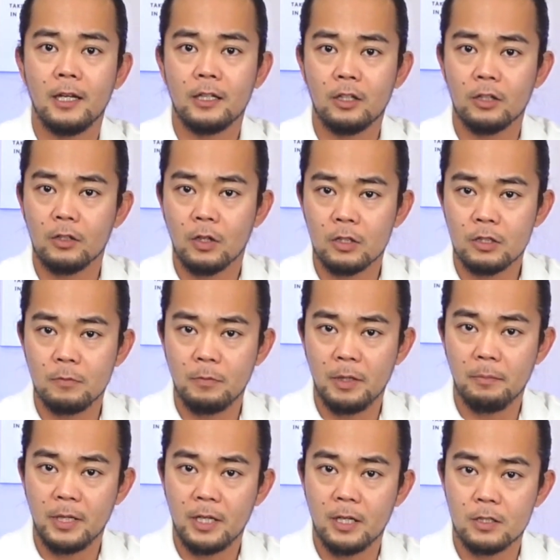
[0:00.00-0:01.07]
it could also
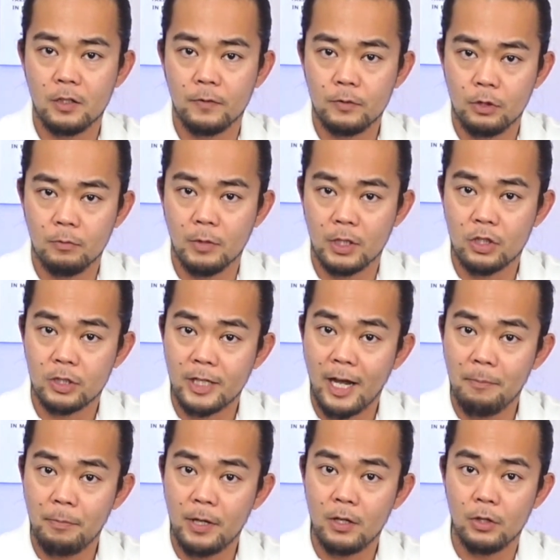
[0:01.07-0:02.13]
be because of too much
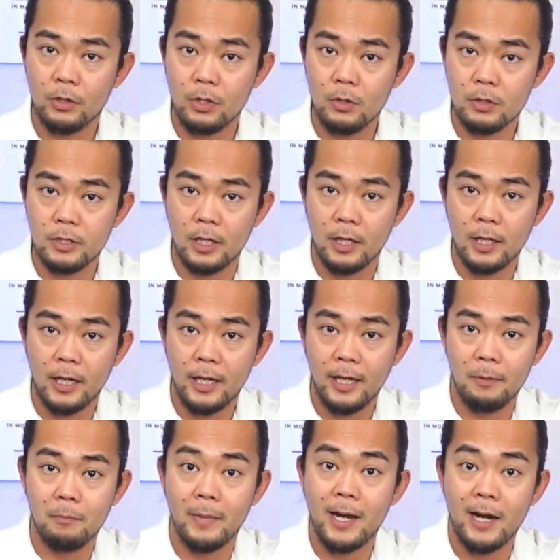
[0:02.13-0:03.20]
typing or using
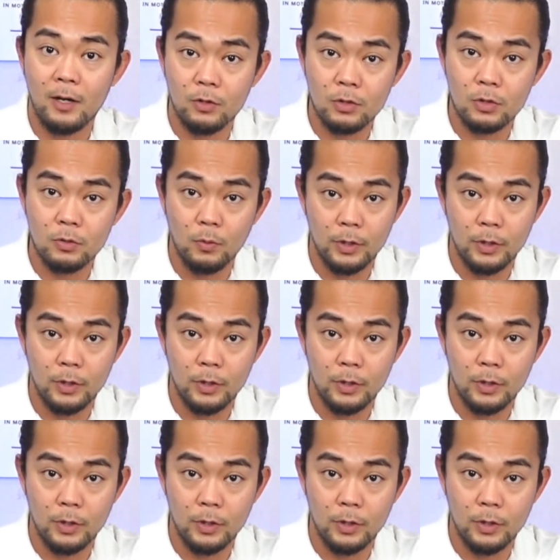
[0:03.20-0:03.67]
a mouse